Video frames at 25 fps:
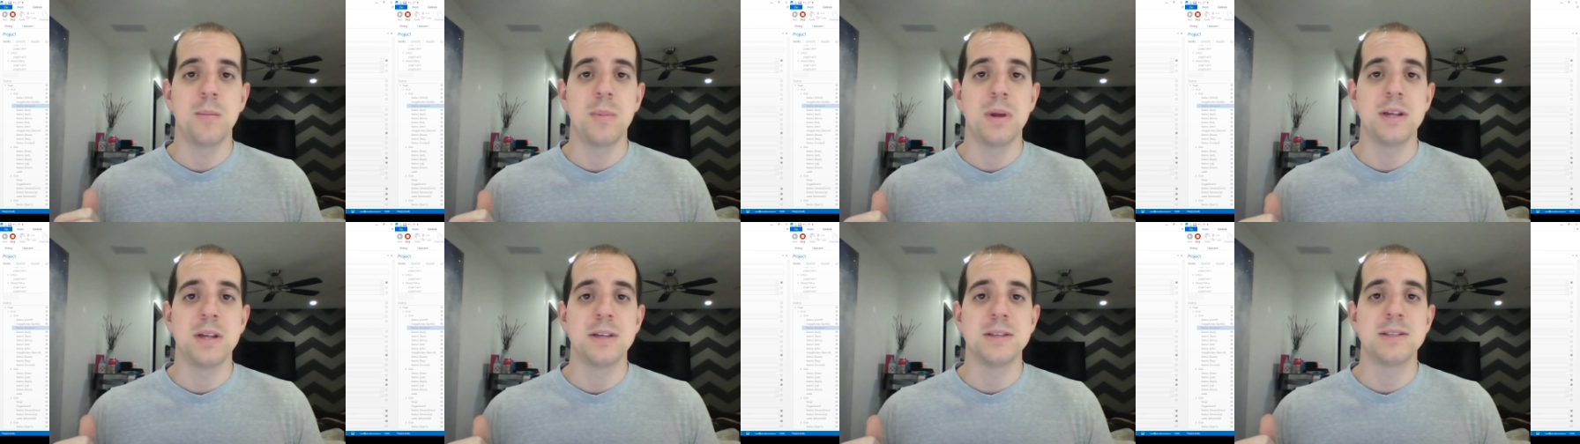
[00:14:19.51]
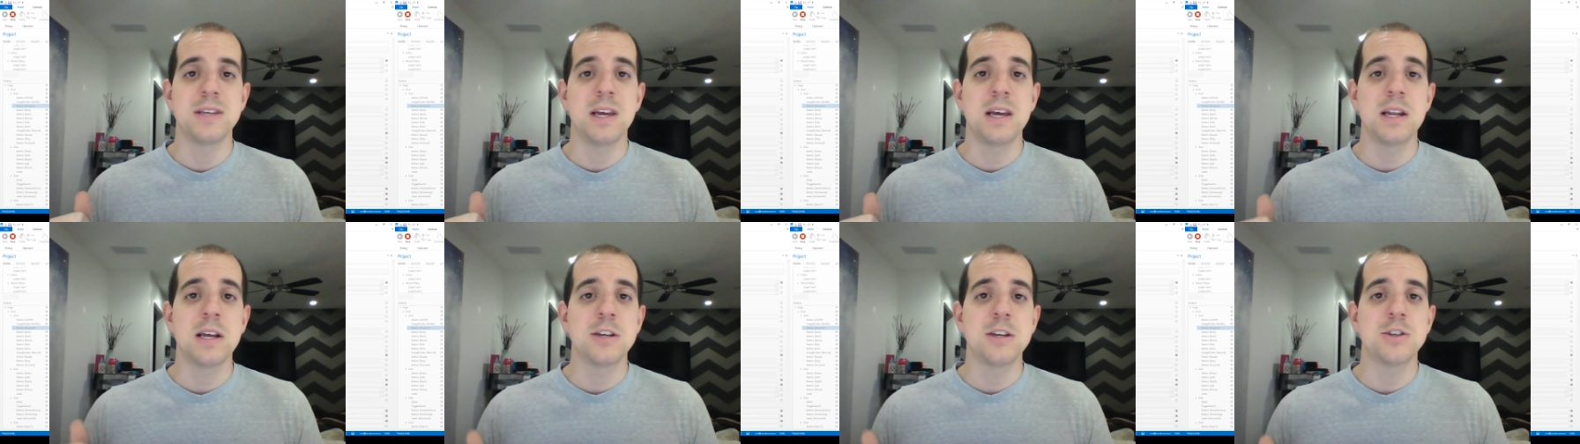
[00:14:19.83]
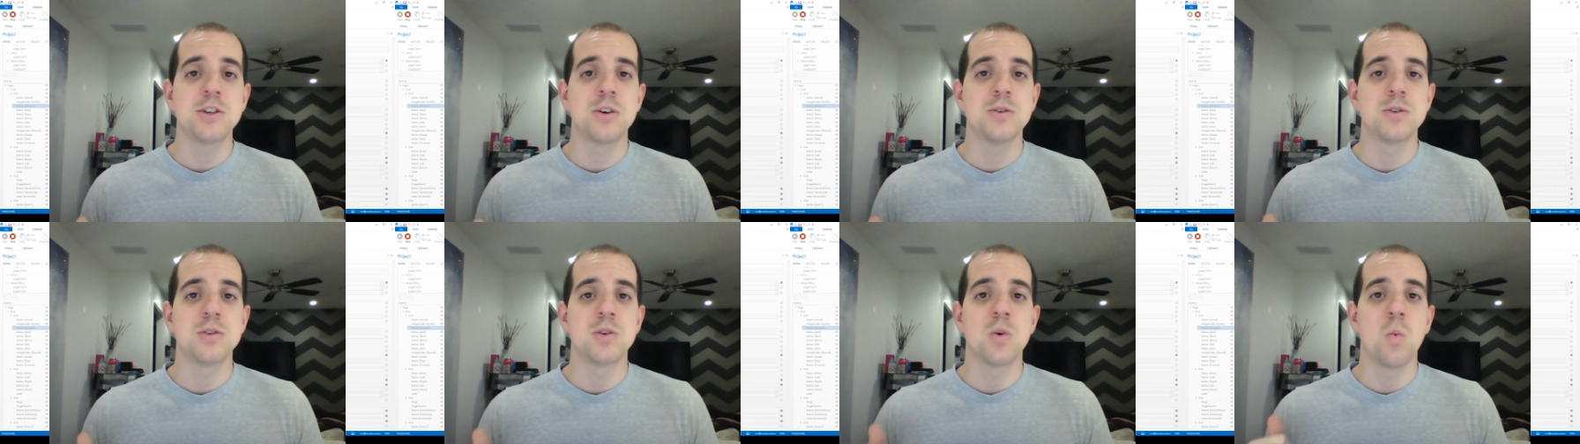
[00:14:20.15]
but instead I
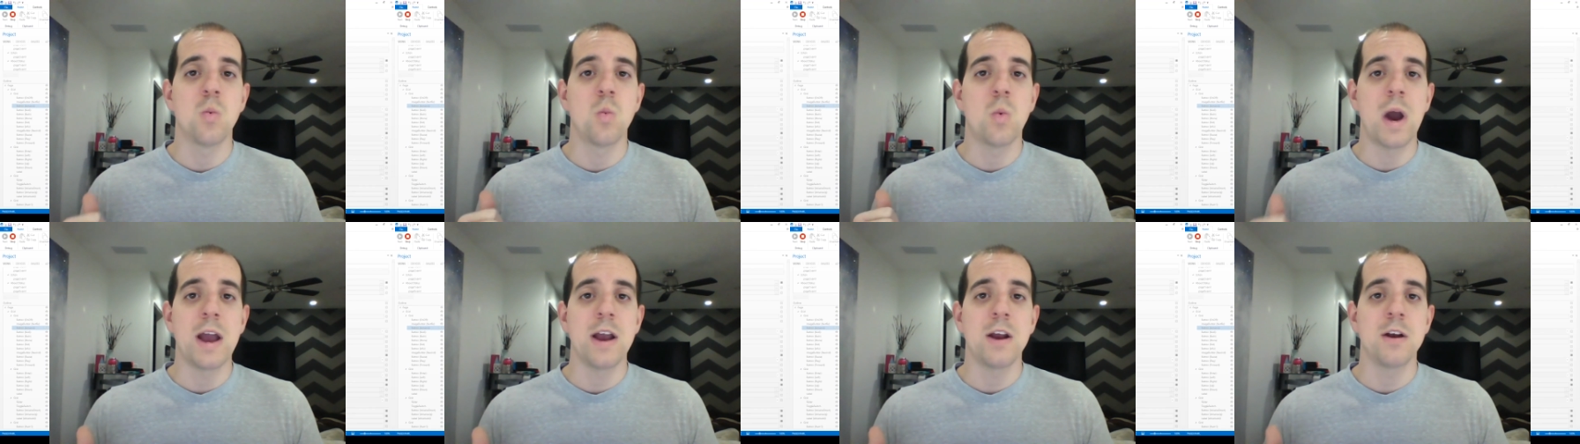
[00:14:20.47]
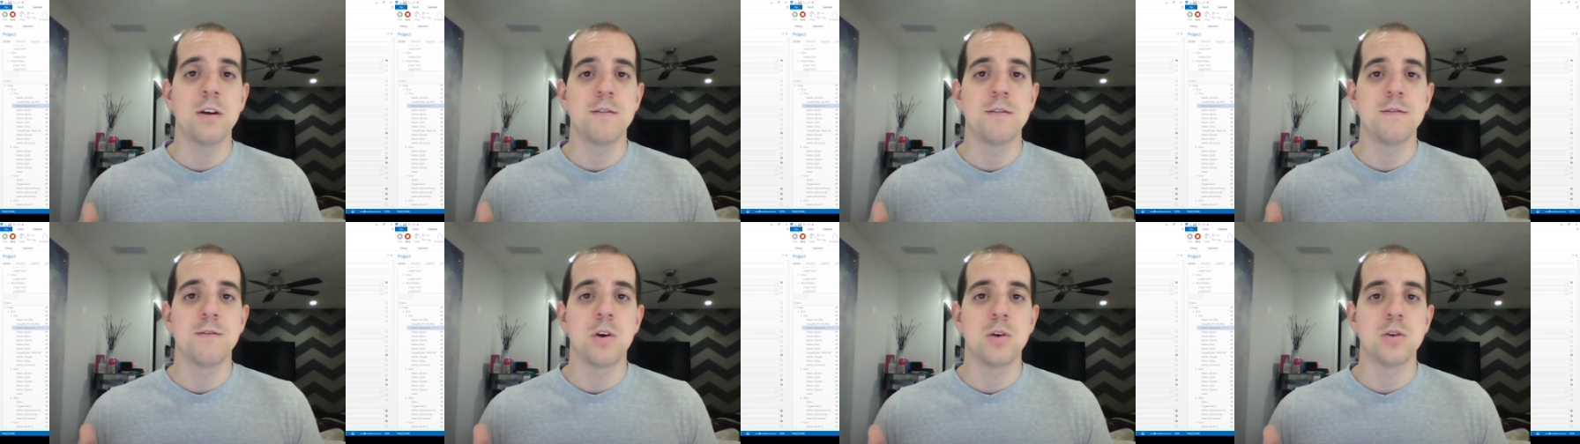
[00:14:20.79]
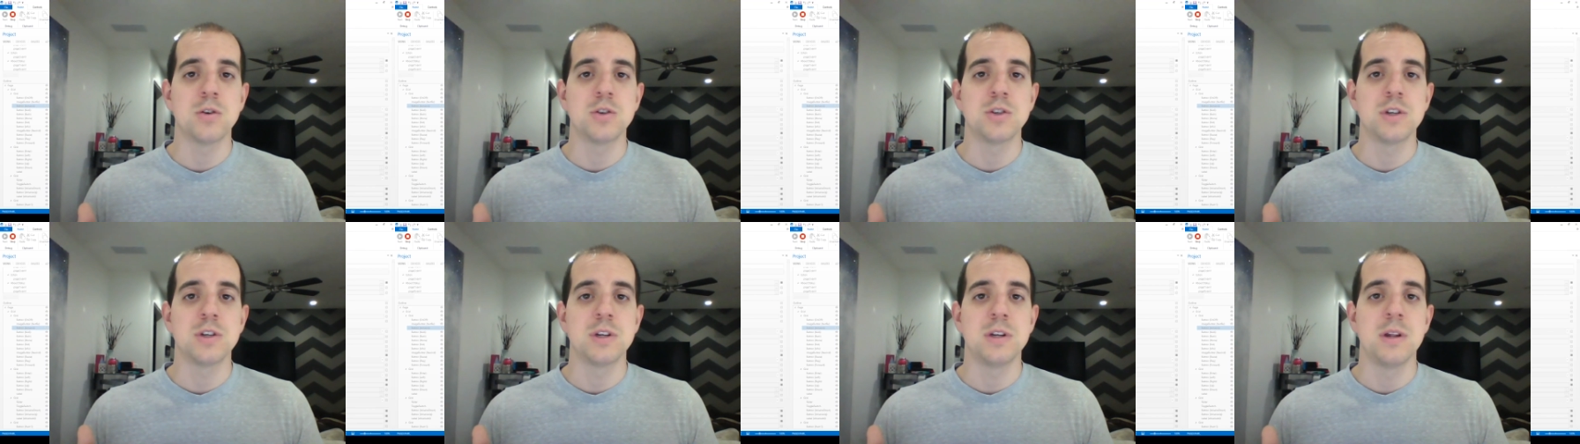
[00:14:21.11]
chose the wired
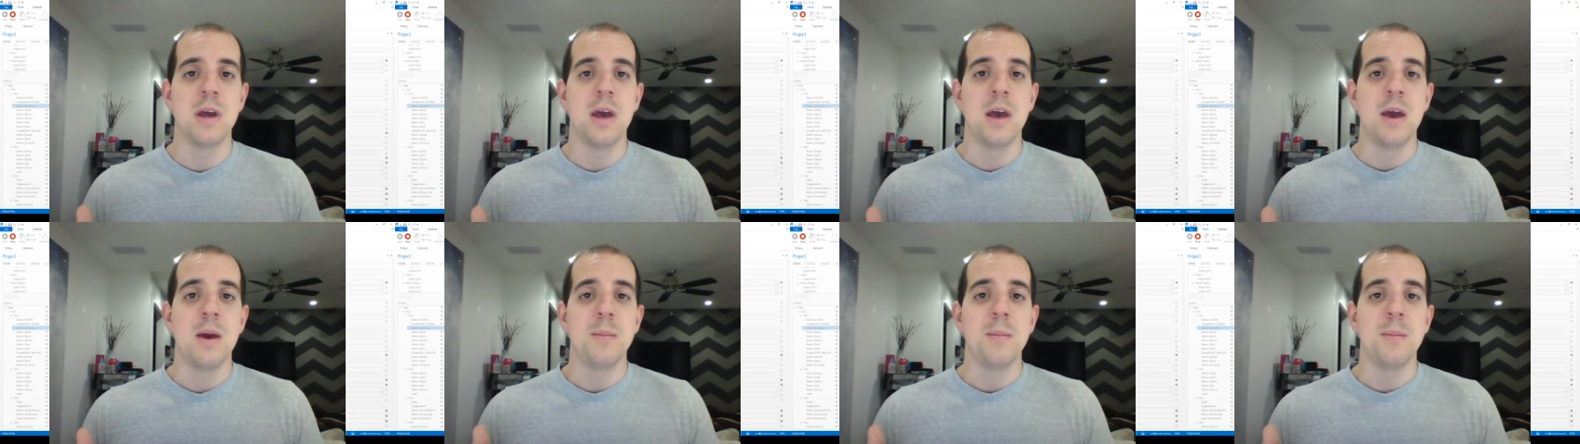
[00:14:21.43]
version